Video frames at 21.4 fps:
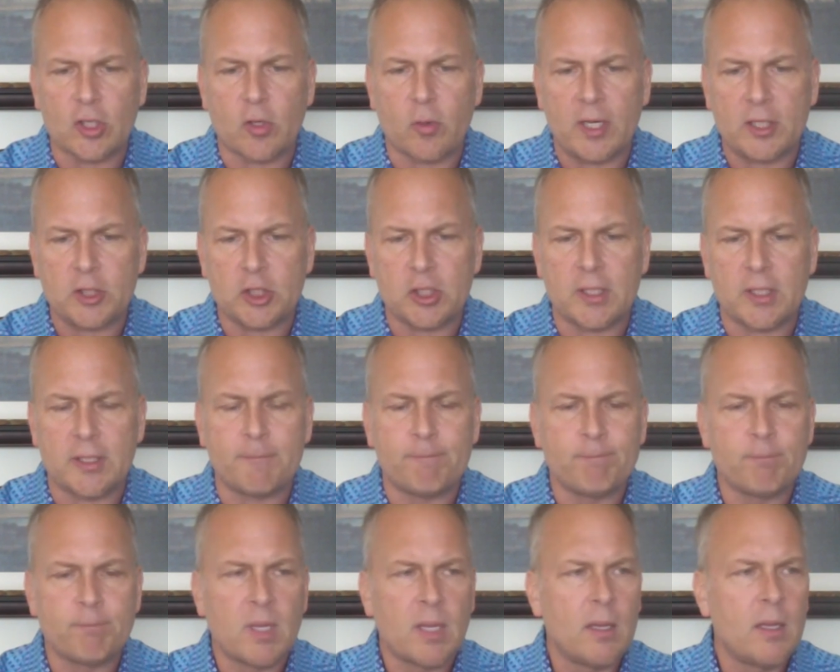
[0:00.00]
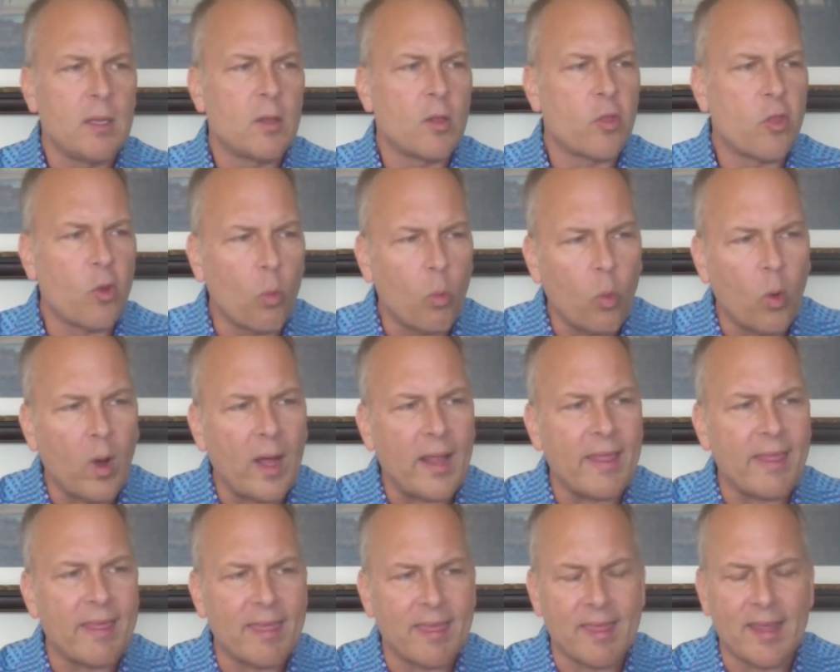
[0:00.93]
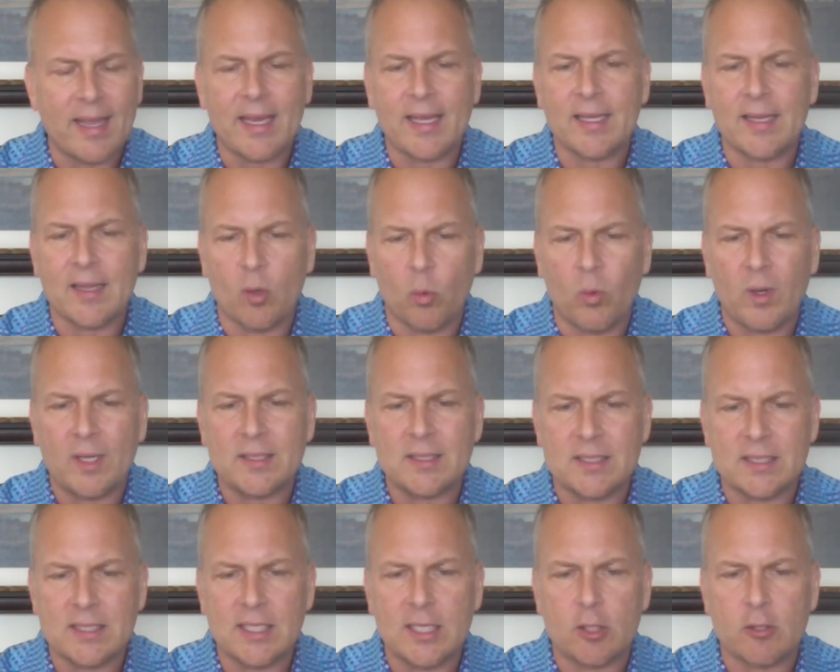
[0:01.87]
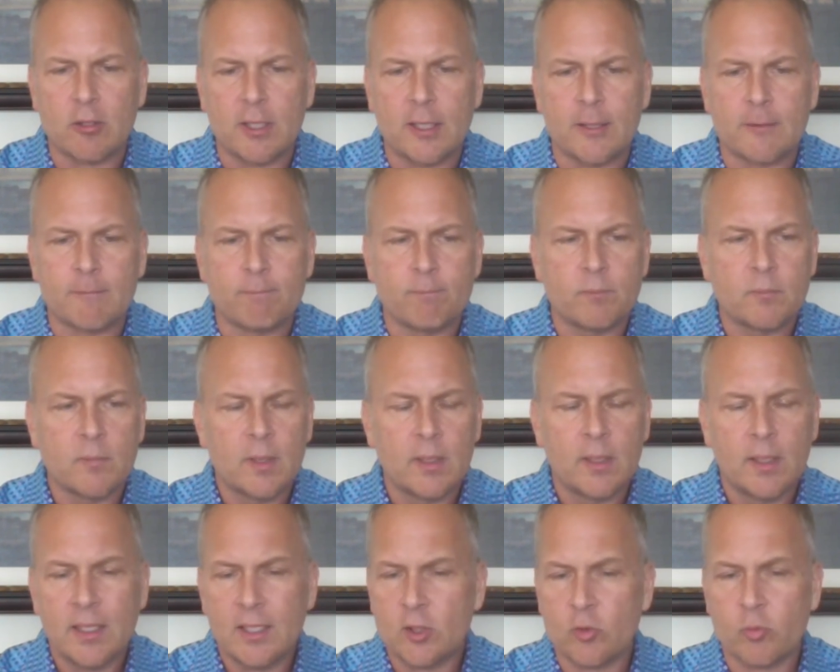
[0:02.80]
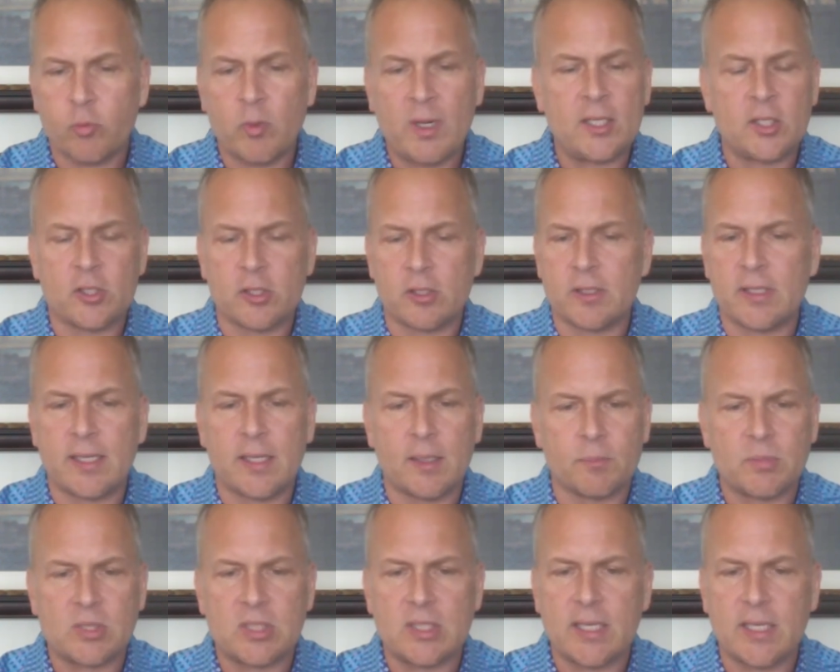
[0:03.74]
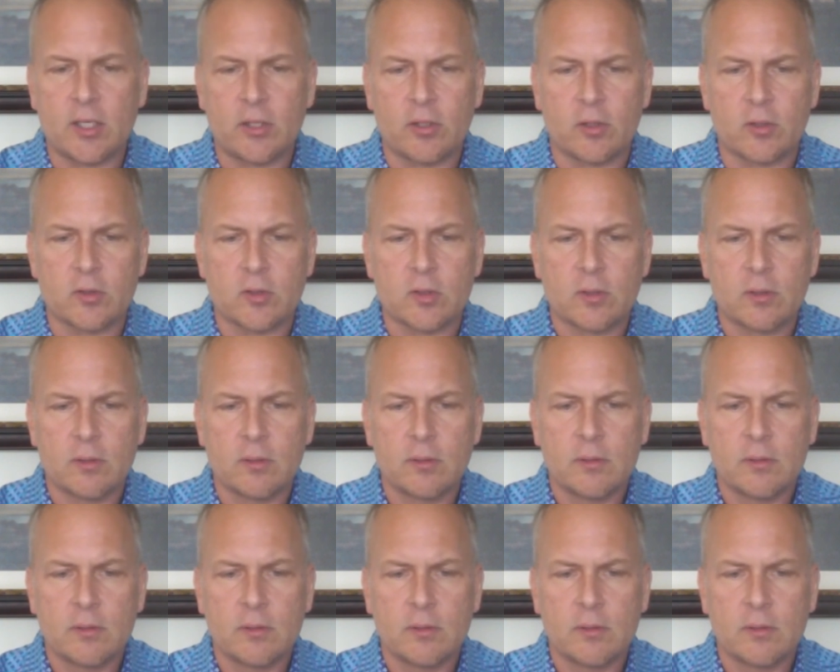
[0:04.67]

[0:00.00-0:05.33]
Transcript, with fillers: your question, the one thing, the one secret is raise your damn standards.